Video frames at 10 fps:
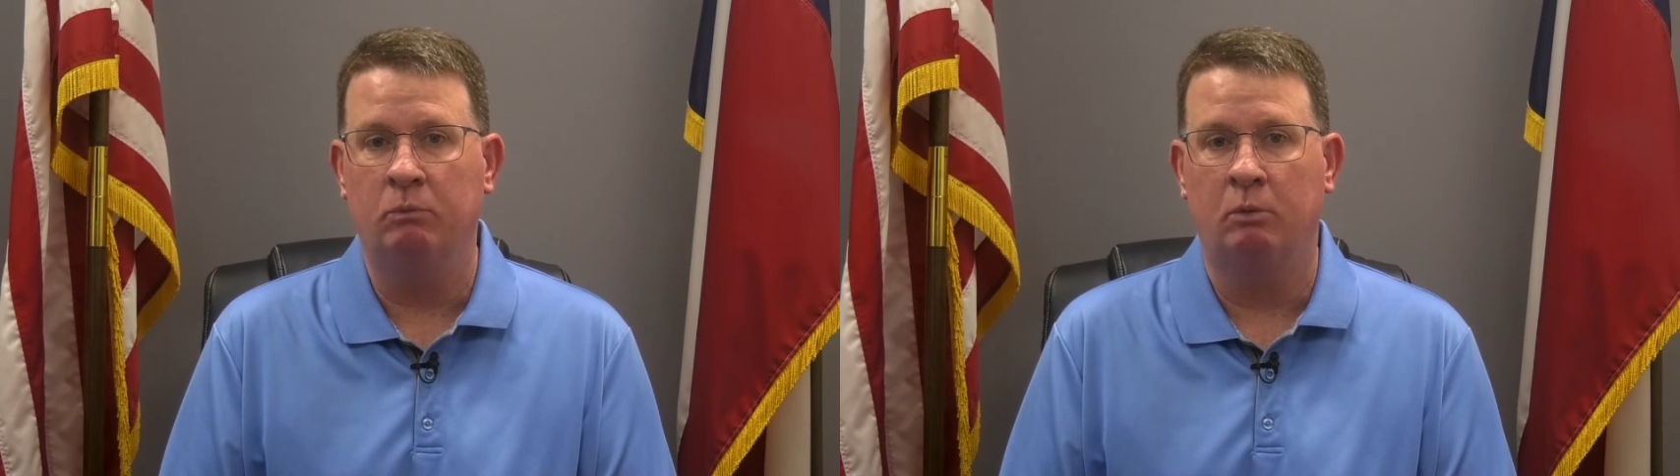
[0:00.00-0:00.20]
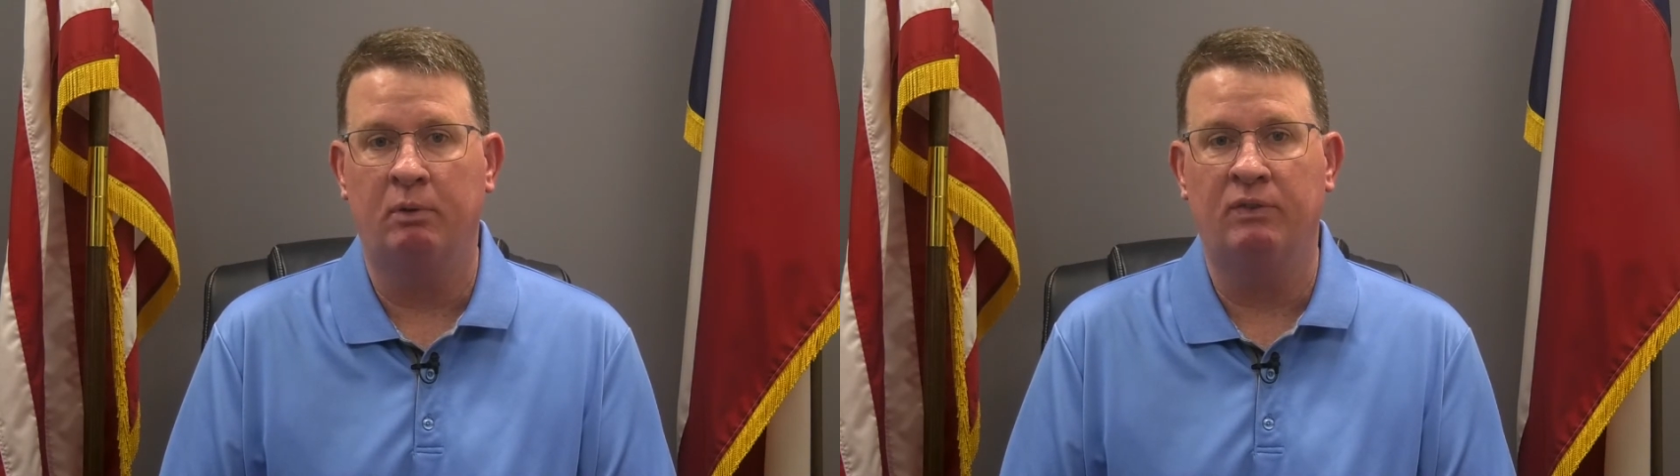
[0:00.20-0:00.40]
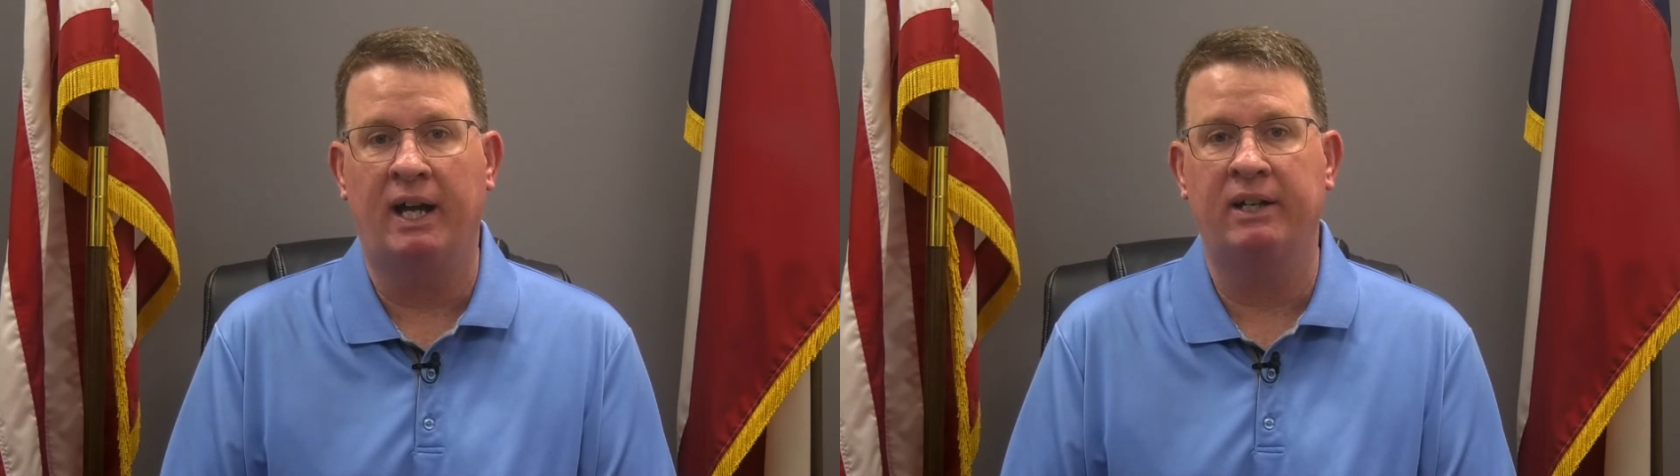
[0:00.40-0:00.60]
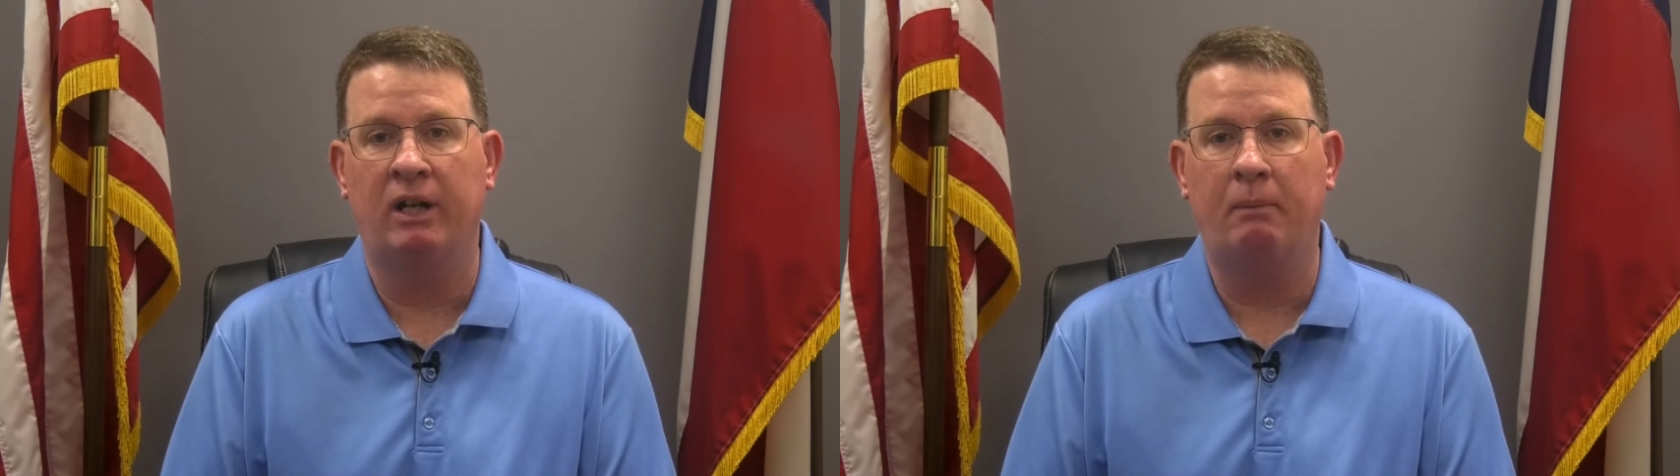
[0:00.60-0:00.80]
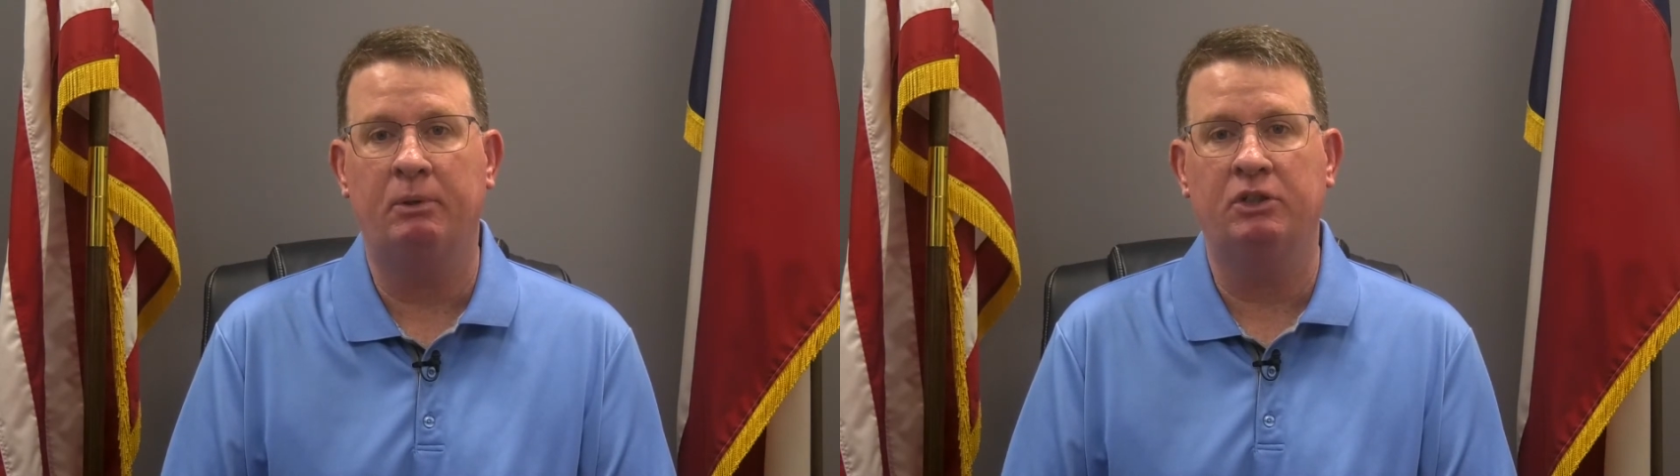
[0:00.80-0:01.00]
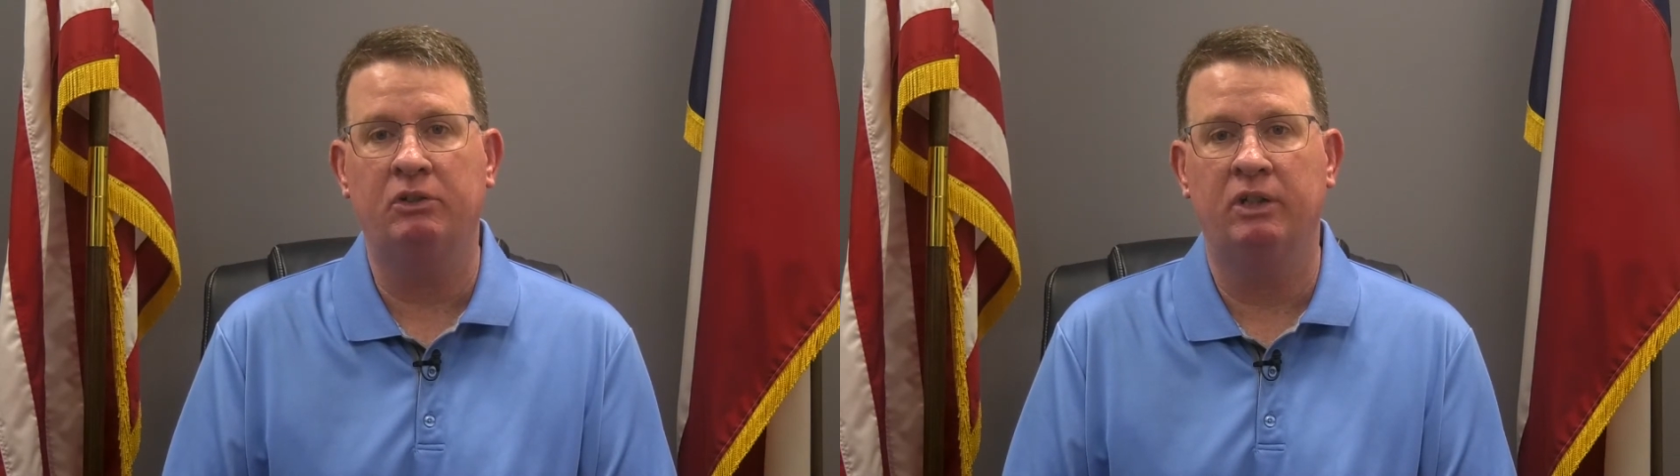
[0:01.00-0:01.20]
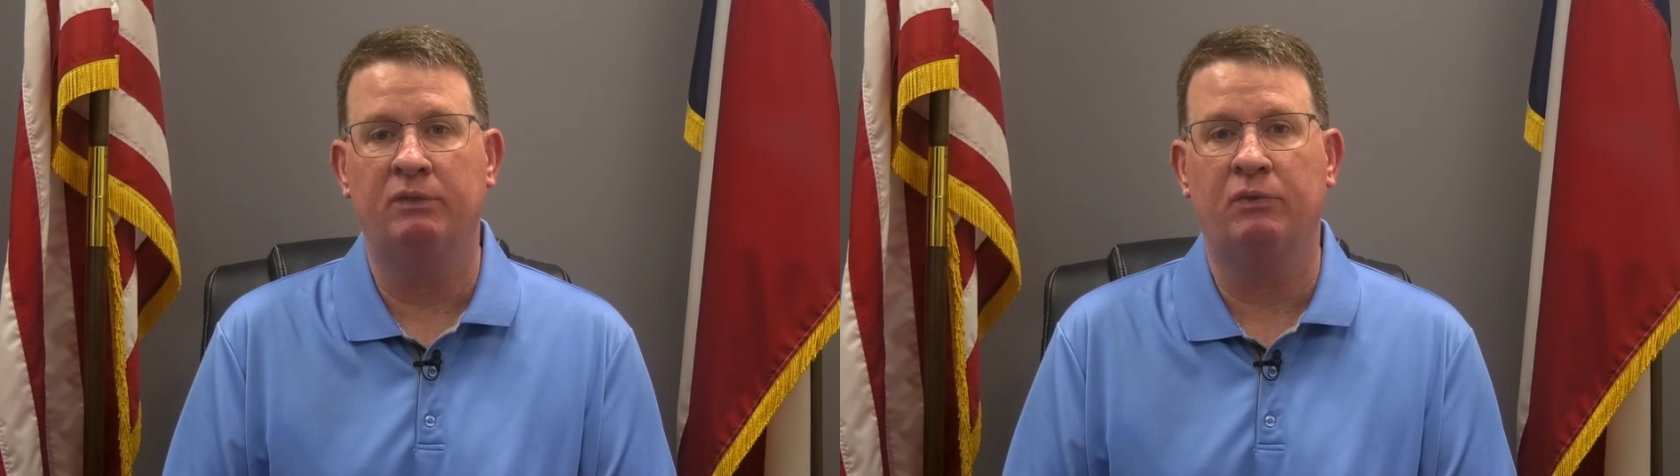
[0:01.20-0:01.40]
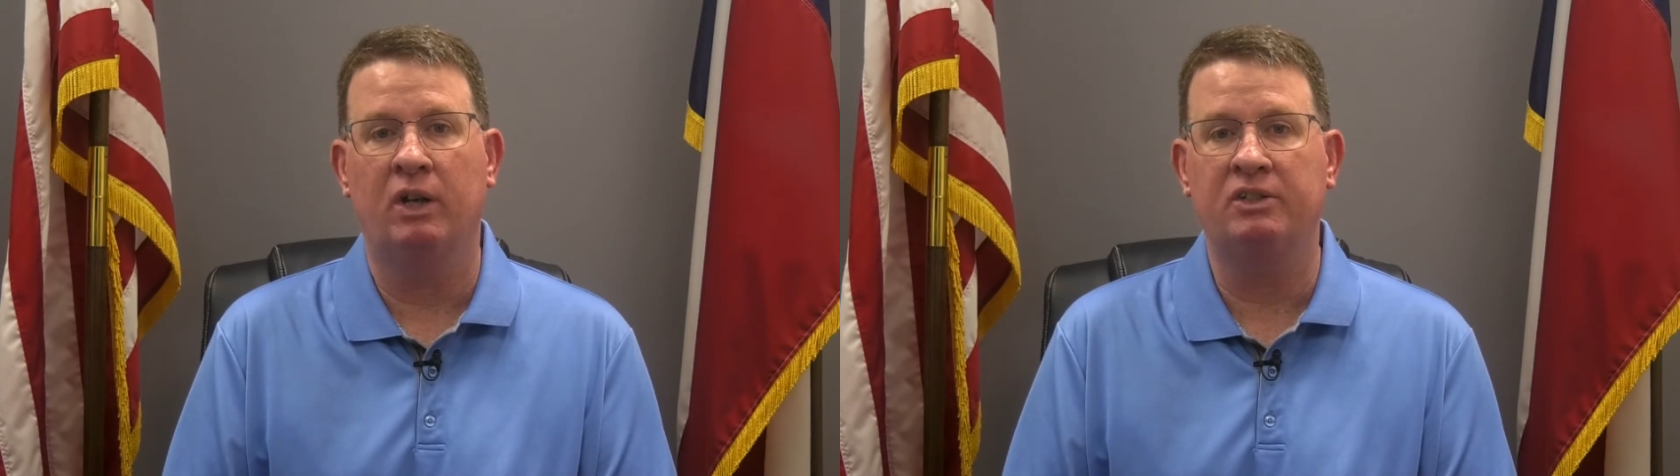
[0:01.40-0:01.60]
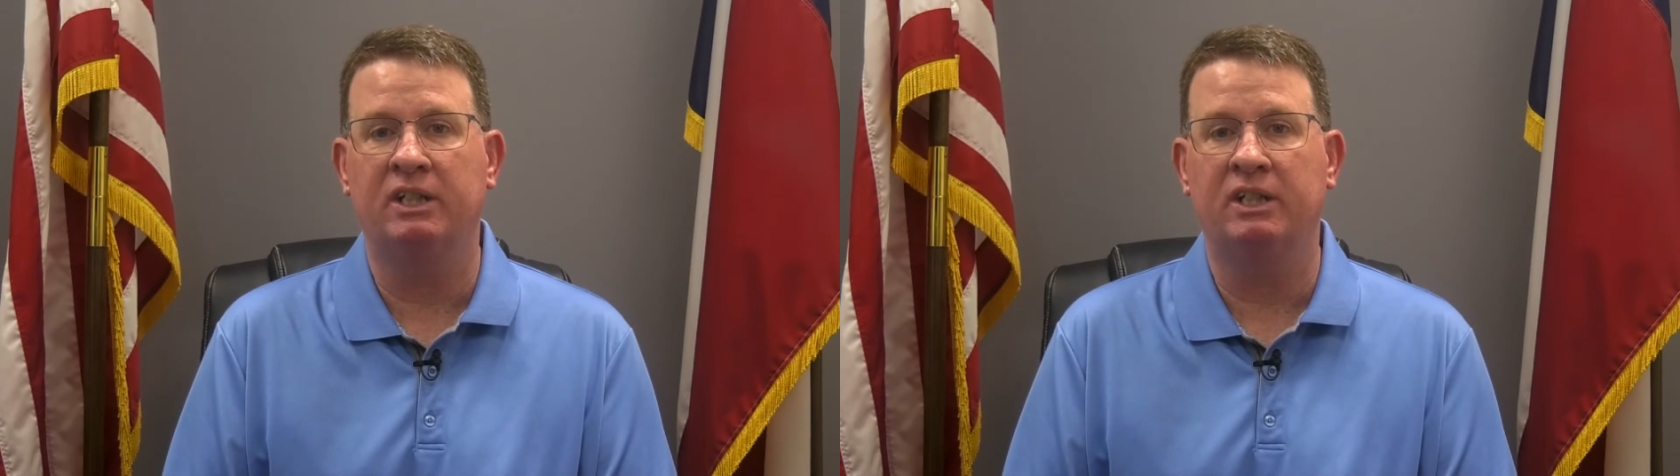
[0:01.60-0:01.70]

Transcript: will provide an opportunity for us to